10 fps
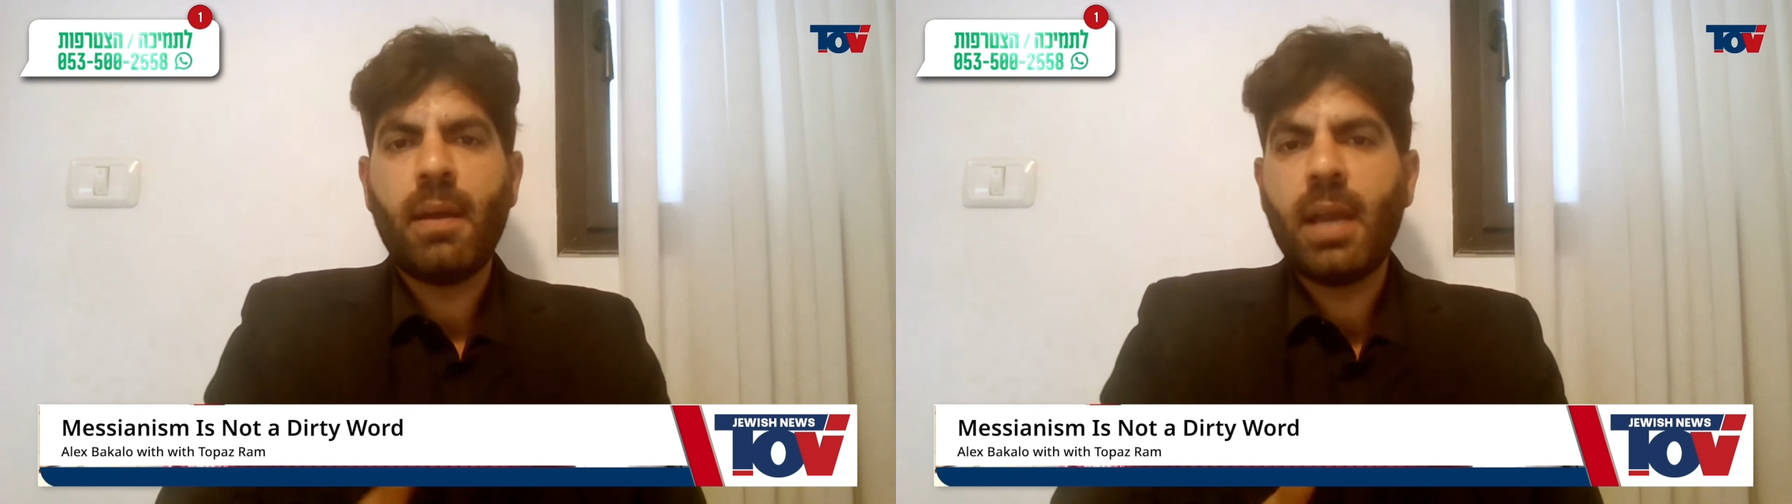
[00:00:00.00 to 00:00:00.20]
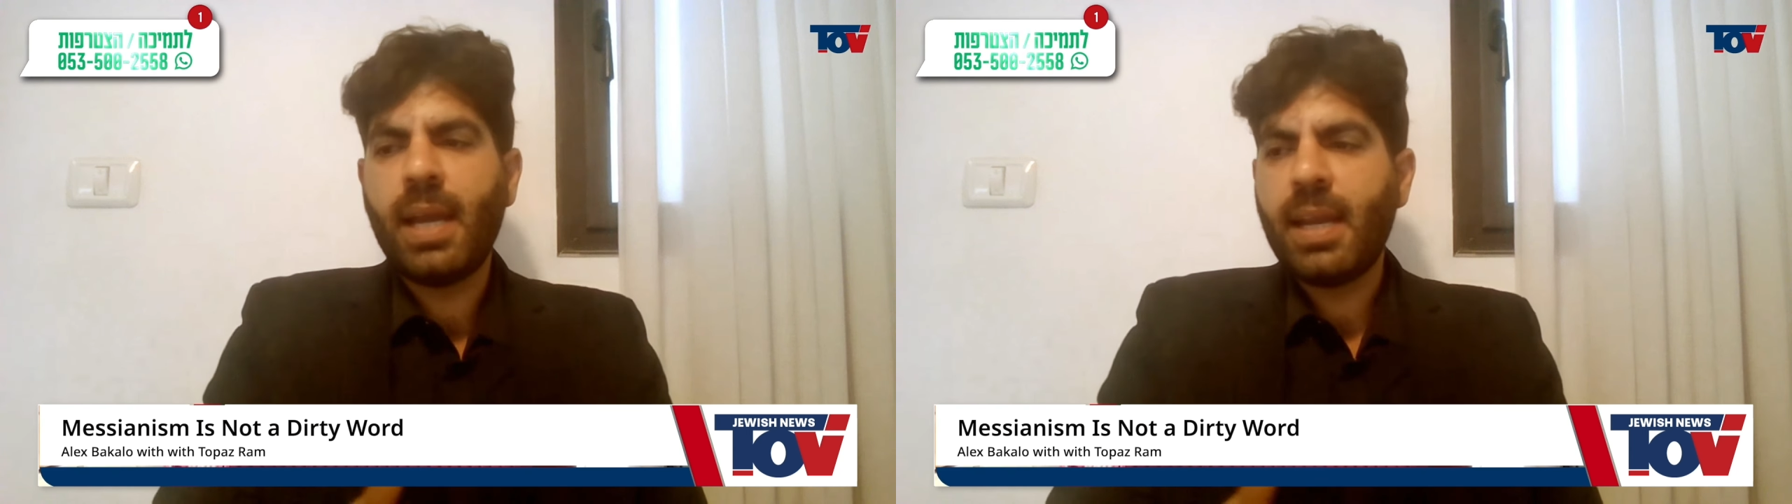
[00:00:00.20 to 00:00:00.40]

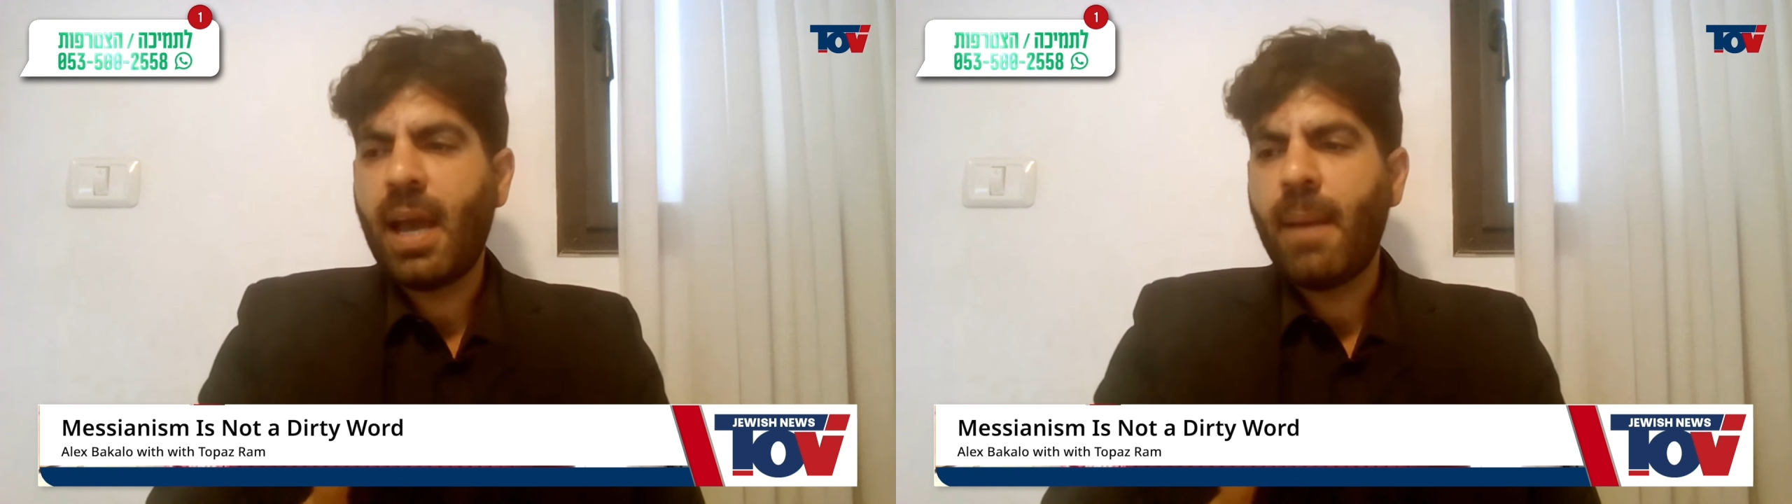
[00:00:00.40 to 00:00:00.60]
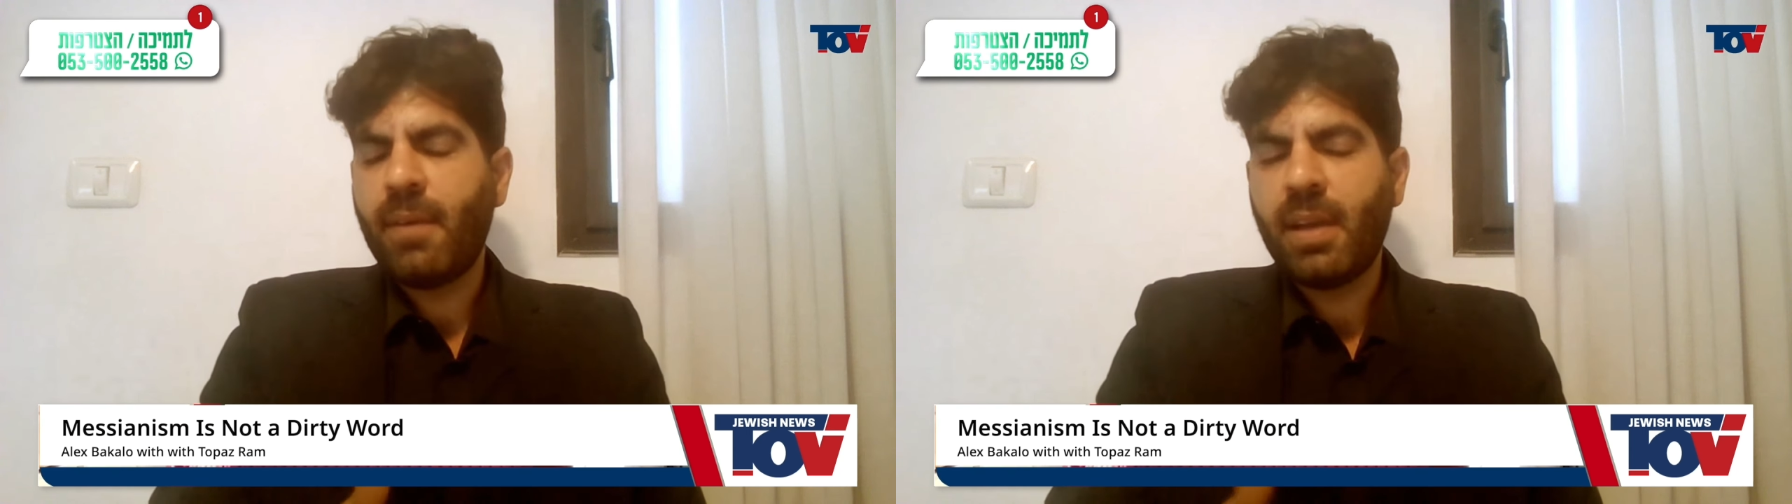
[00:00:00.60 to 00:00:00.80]
like
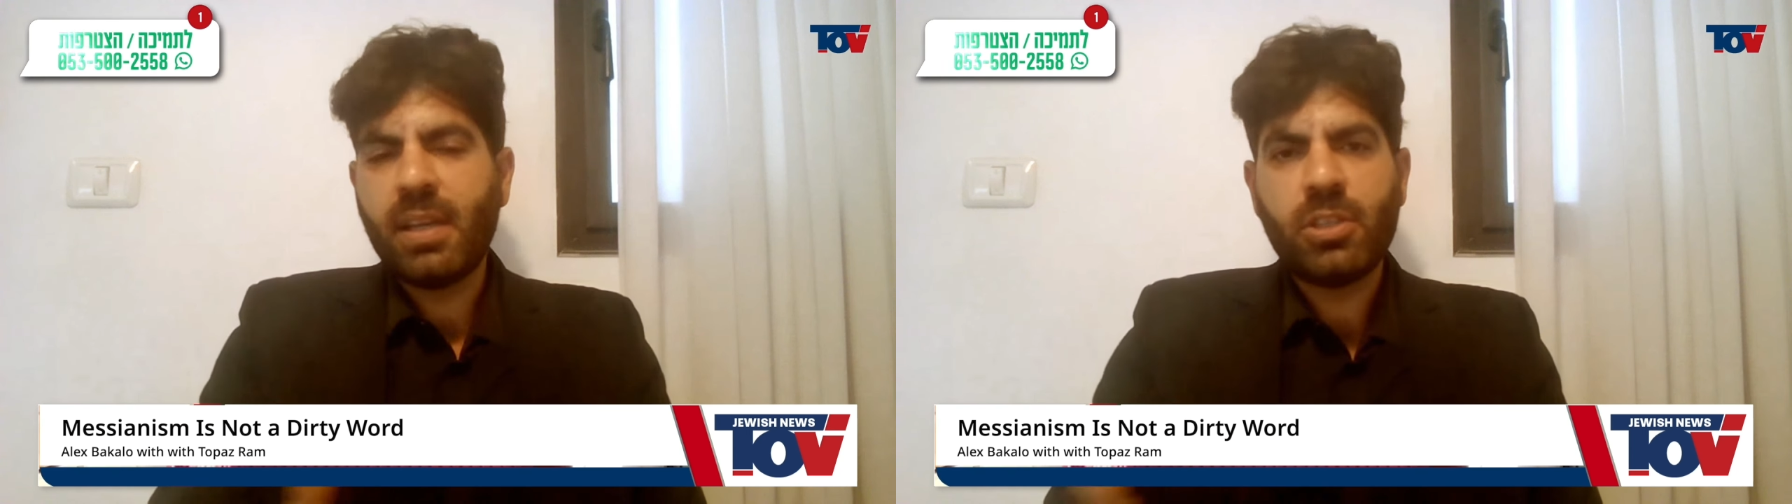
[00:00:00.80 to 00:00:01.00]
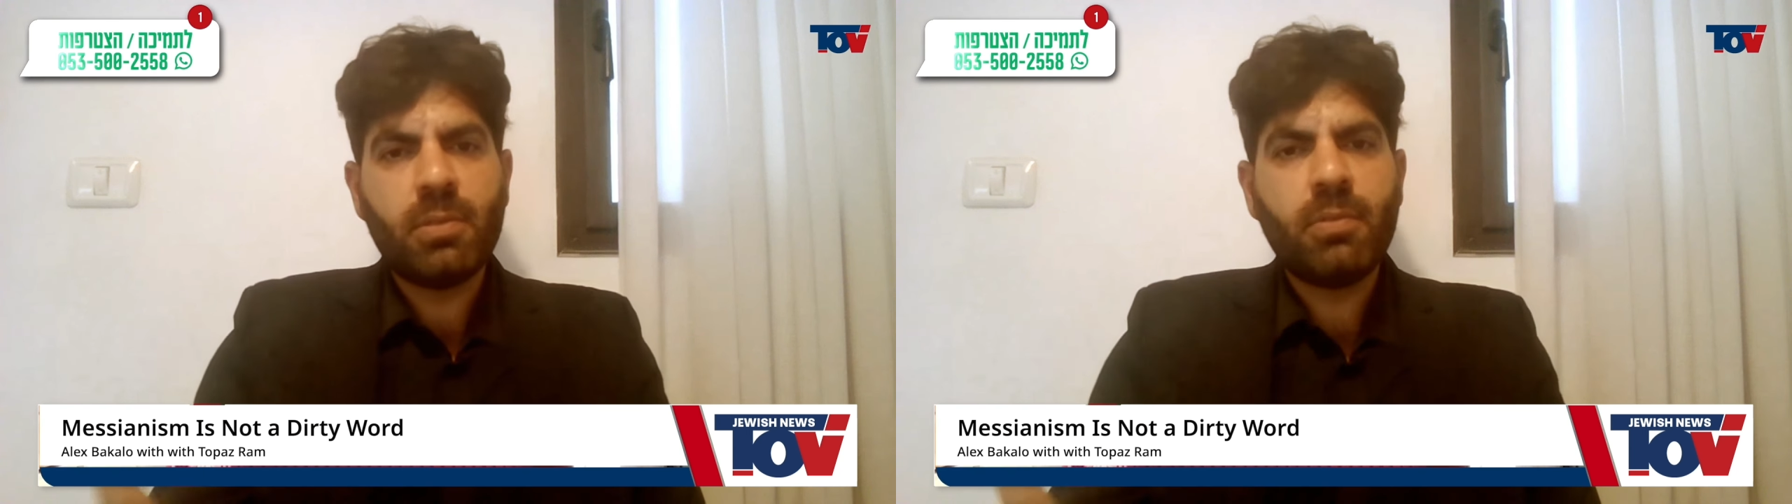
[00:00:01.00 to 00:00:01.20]

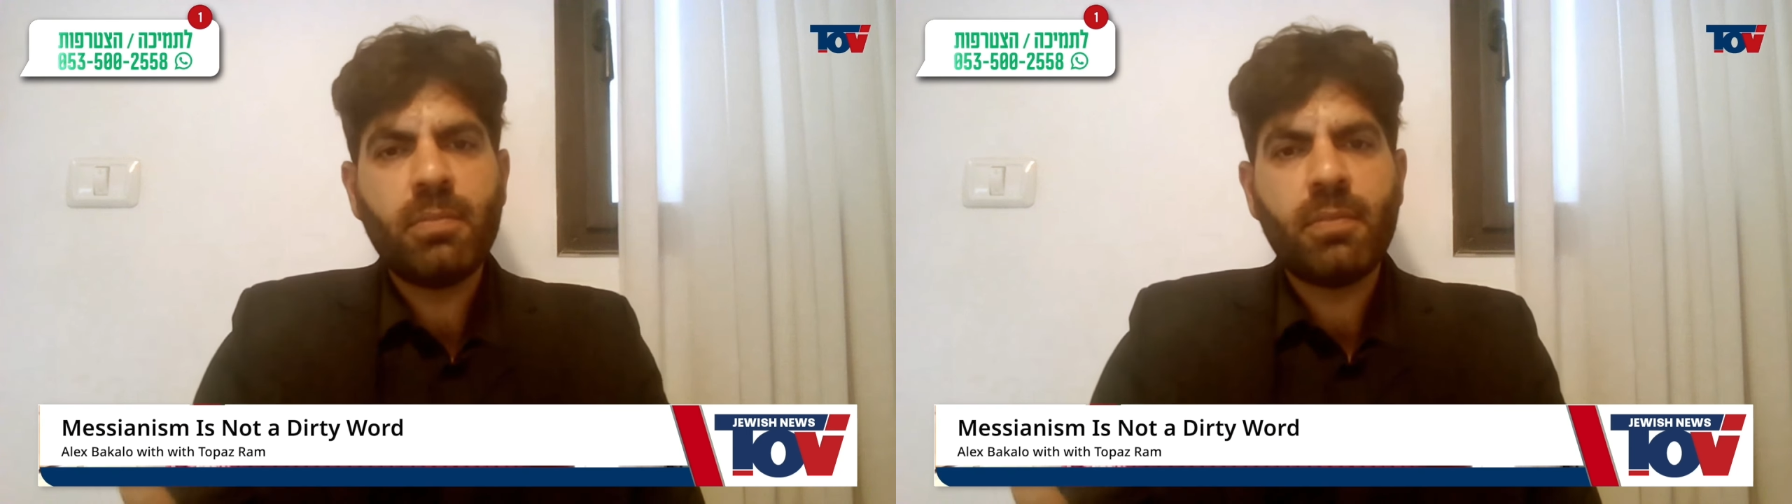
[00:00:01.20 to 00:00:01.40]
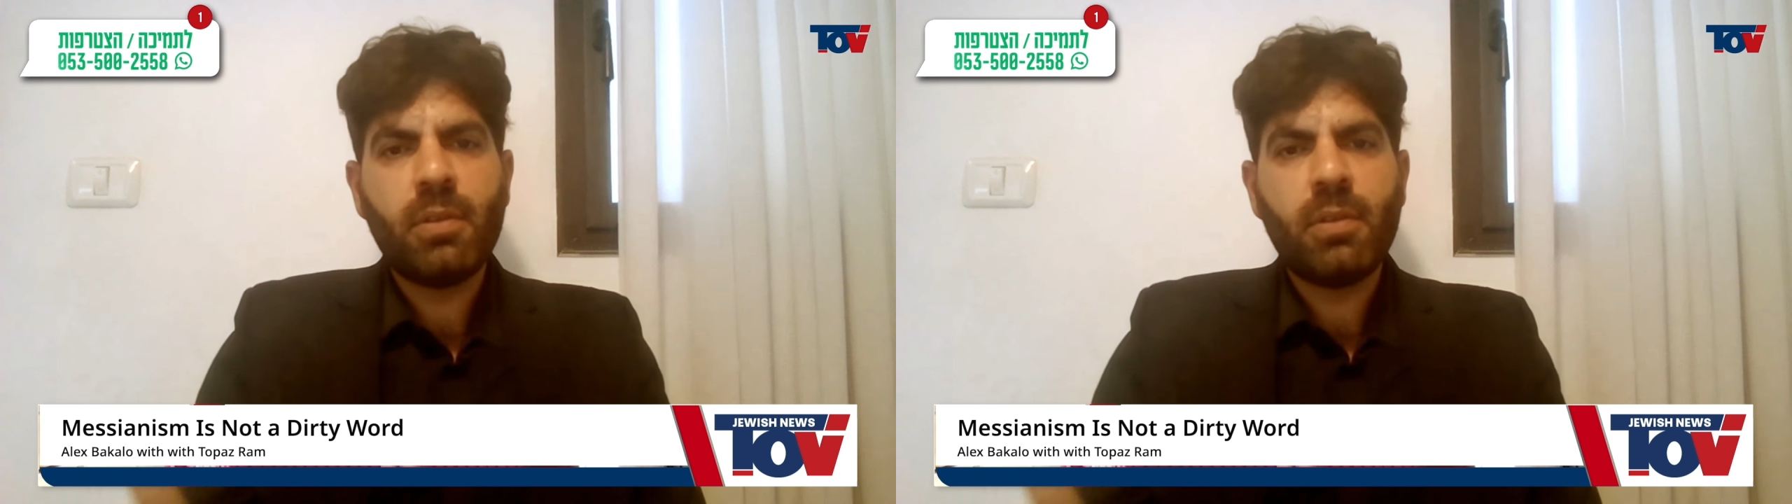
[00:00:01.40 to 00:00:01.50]
communism,